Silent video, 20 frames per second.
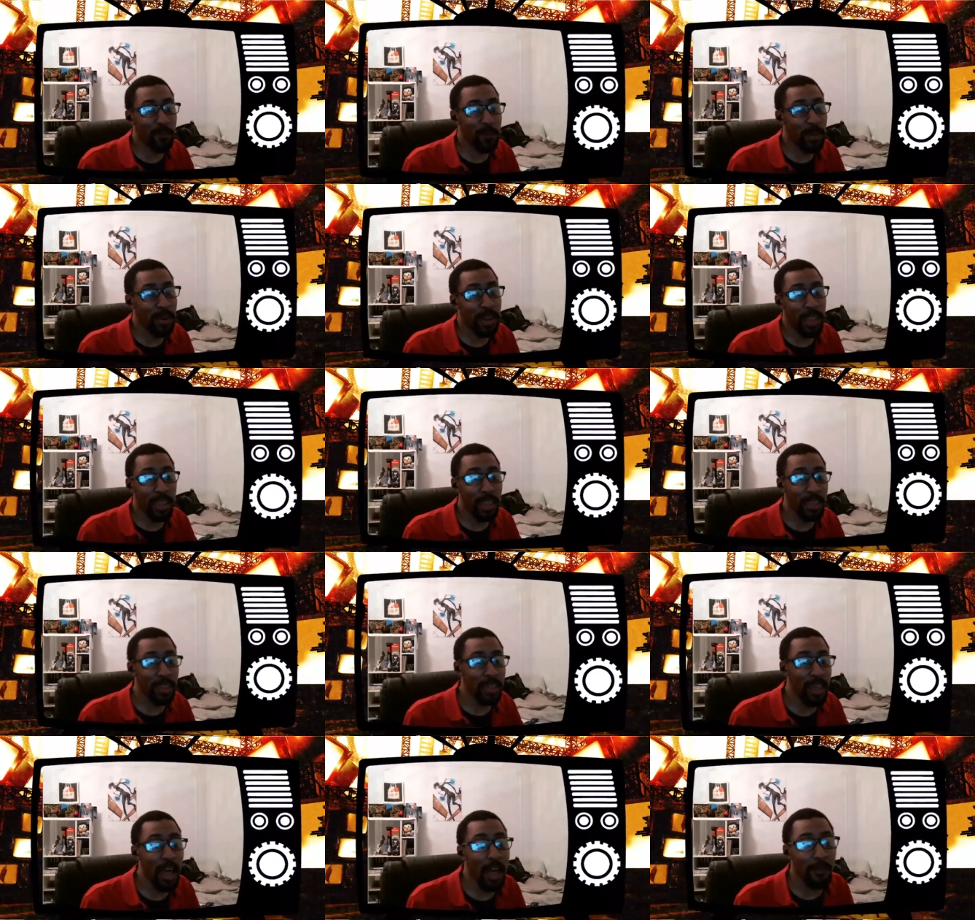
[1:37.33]
But
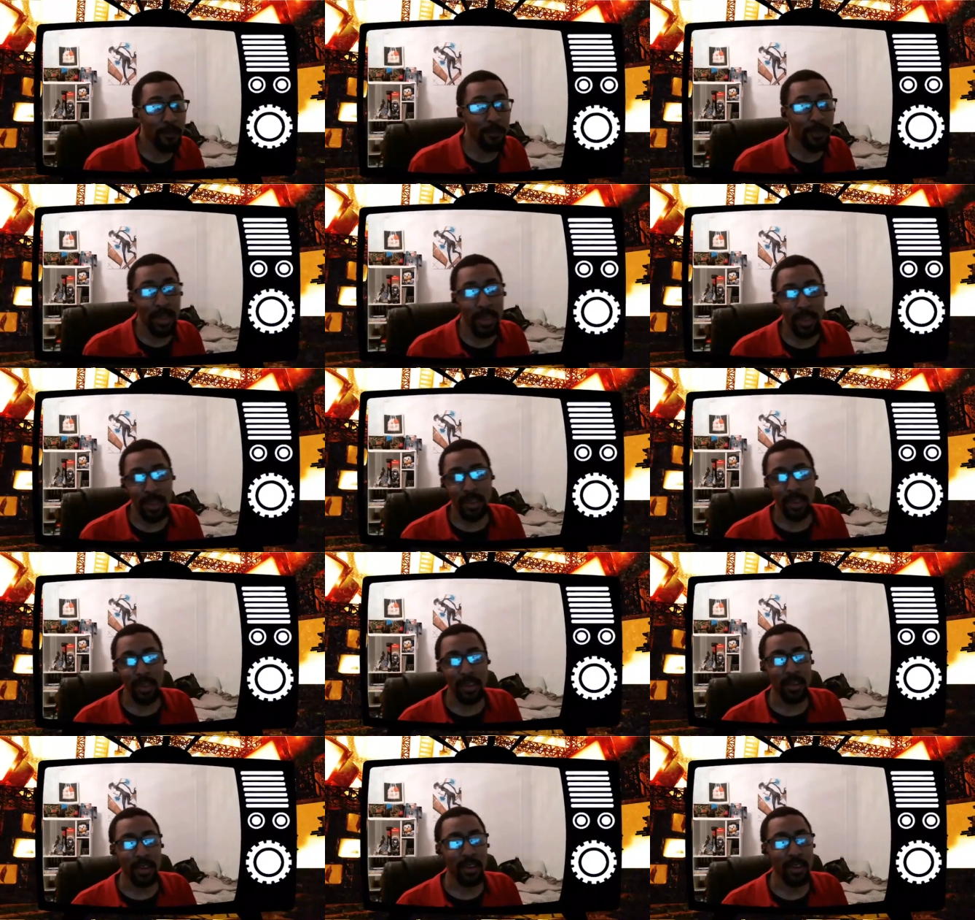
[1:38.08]
it got
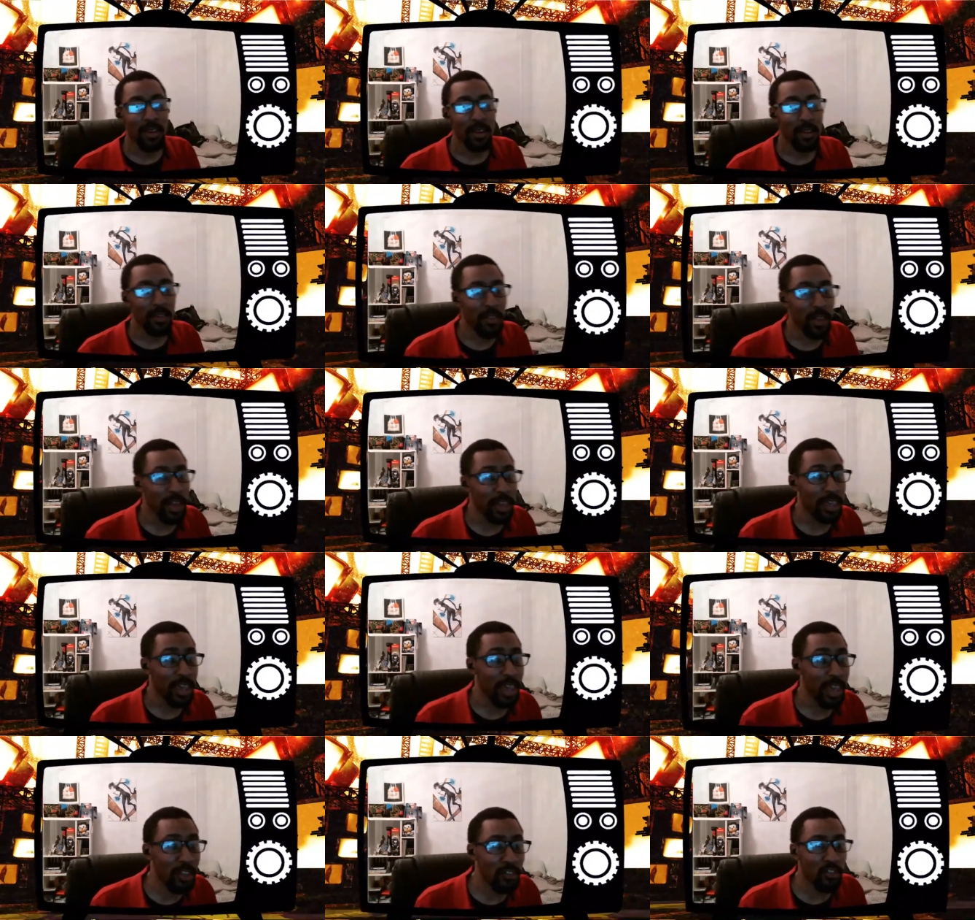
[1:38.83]
me
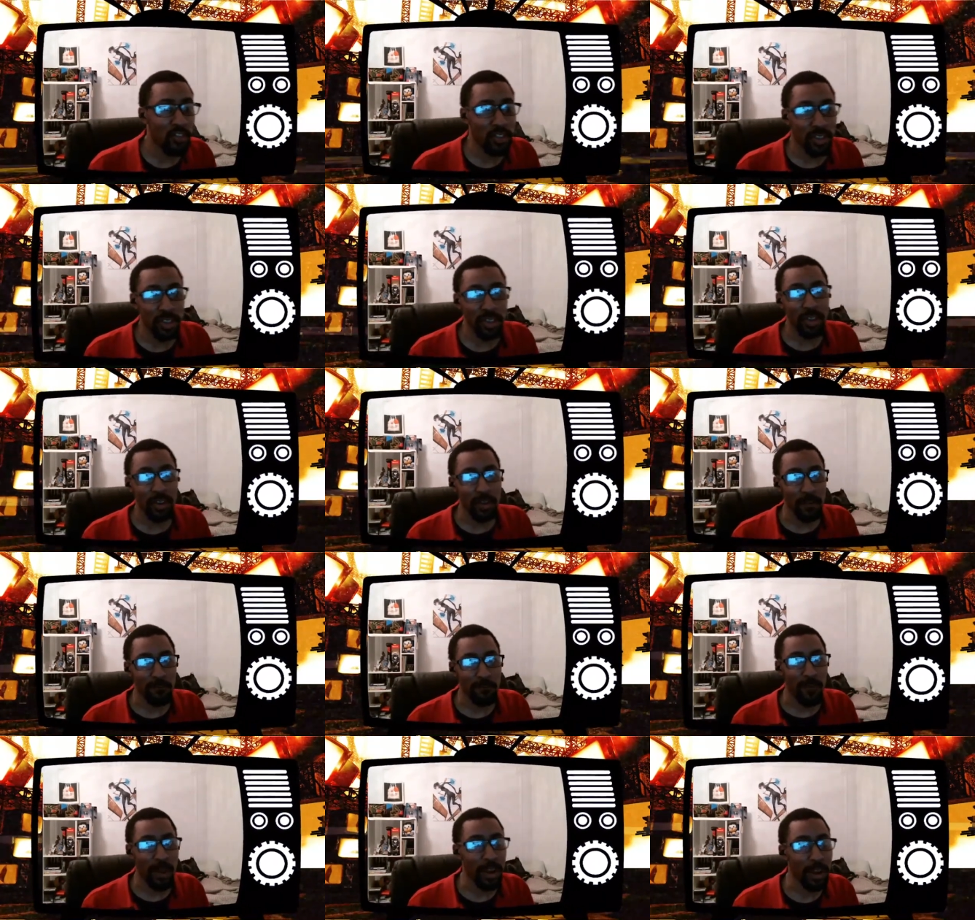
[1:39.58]
like interested
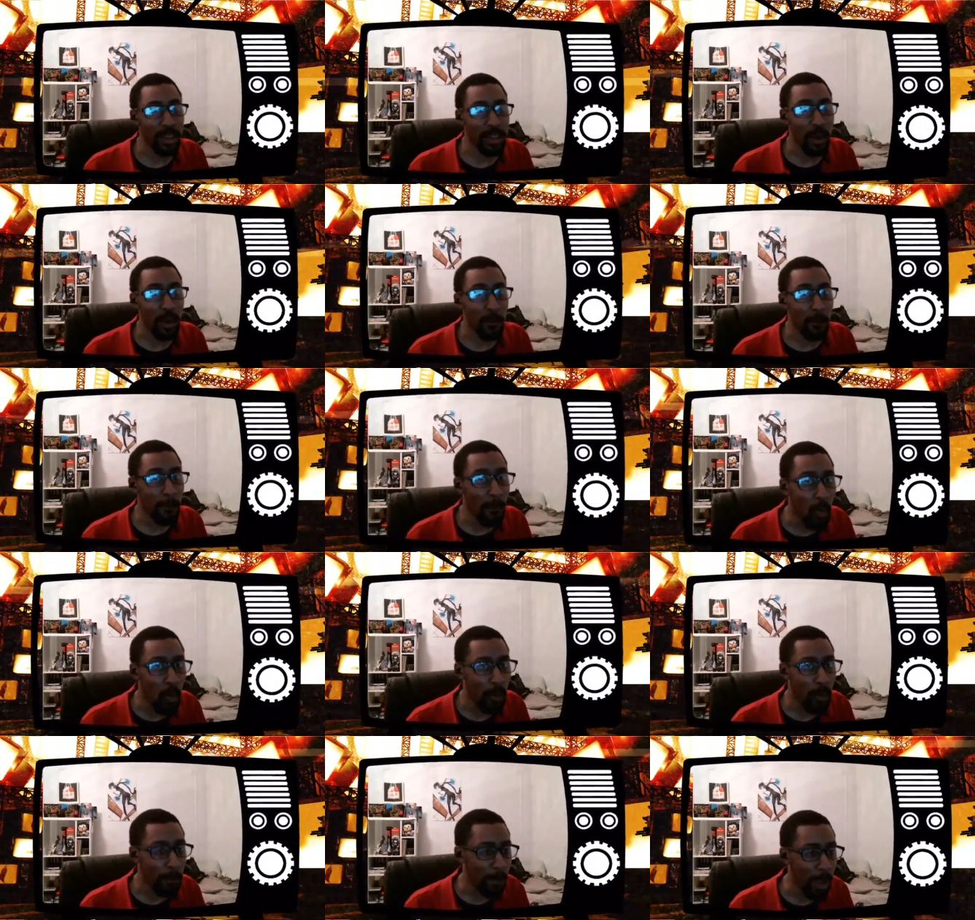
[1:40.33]
in finding out
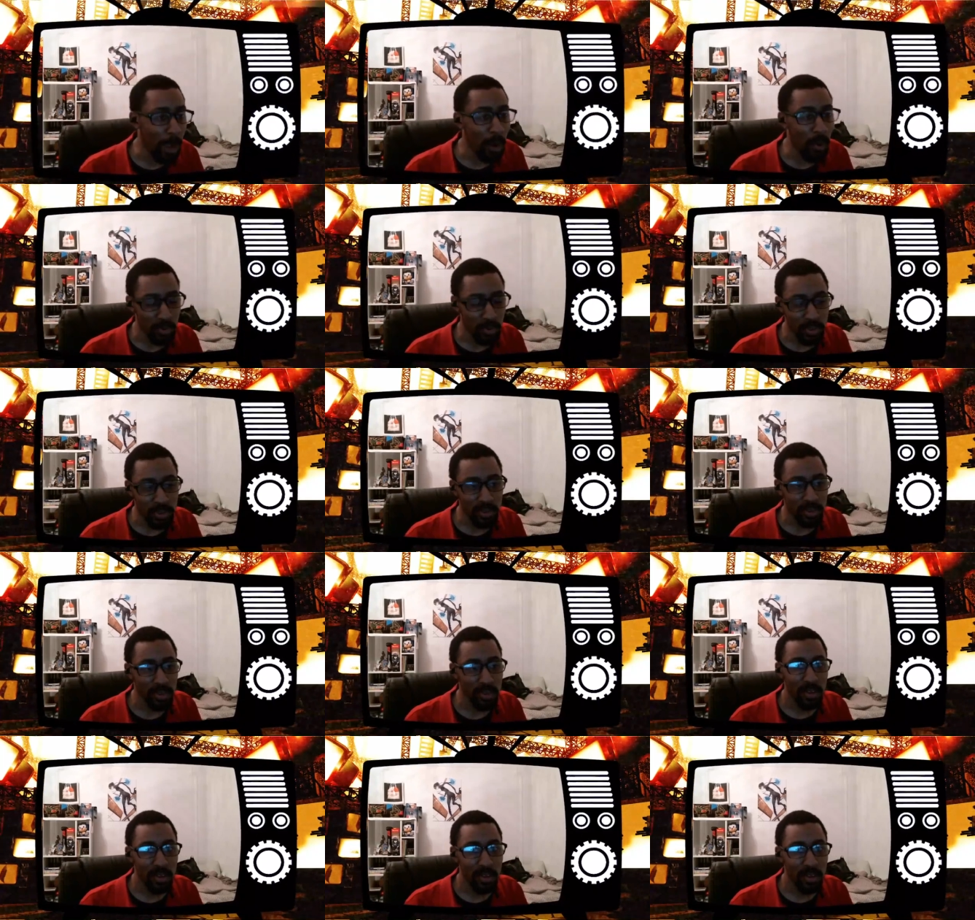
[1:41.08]
more about